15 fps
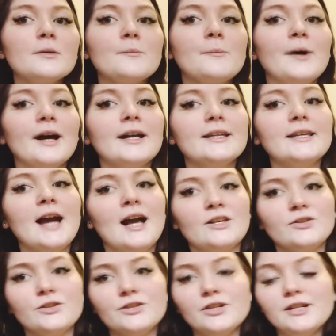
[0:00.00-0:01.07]
But yeah,
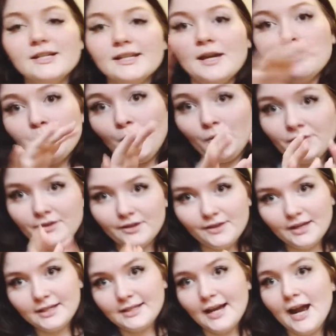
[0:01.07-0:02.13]
so I started to get both the
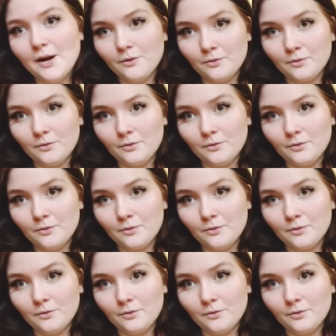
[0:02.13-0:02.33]
things I had